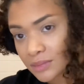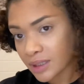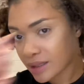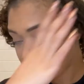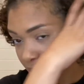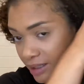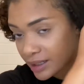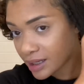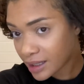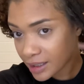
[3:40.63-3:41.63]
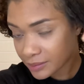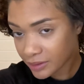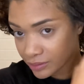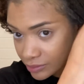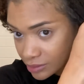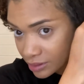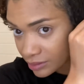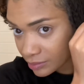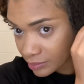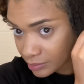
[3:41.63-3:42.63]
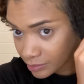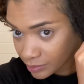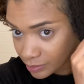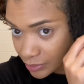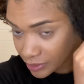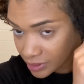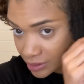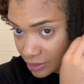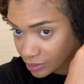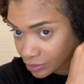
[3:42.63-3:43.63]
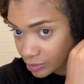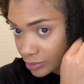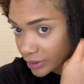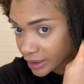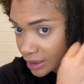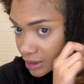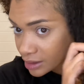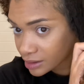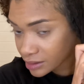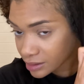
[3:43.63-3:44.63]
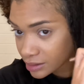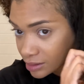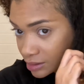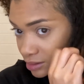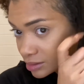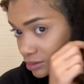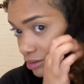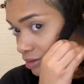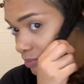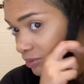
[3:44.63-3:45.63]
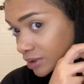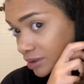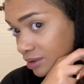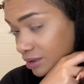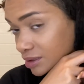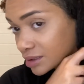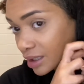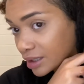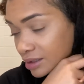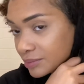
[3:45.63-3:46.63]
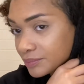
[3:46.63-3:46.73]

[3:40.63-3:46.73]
and then I'm going to put this in a little braid. Just put that to the side,